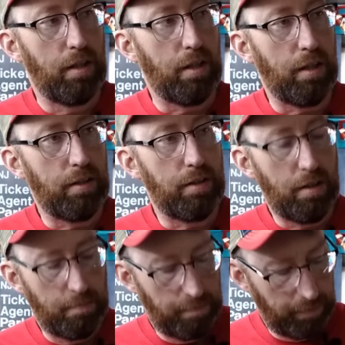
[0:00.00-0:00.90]
And
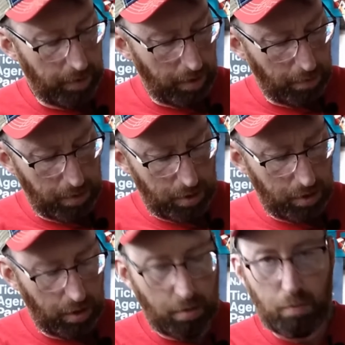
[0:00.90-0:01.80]
I was just
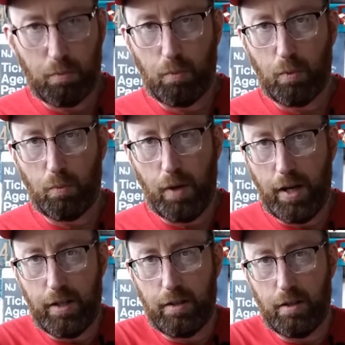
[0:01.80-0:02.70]
like,
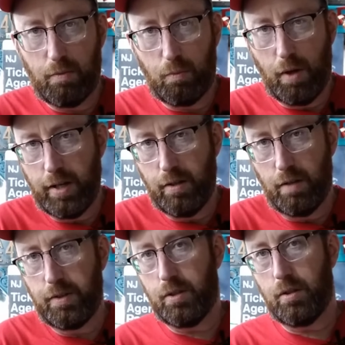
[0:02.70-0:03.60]
why do you
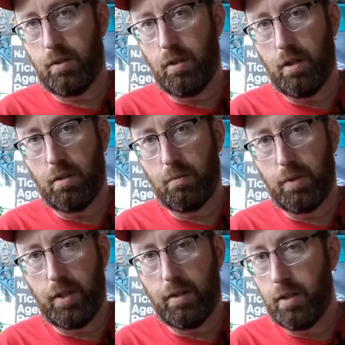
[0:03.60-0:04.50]
have this guitar without?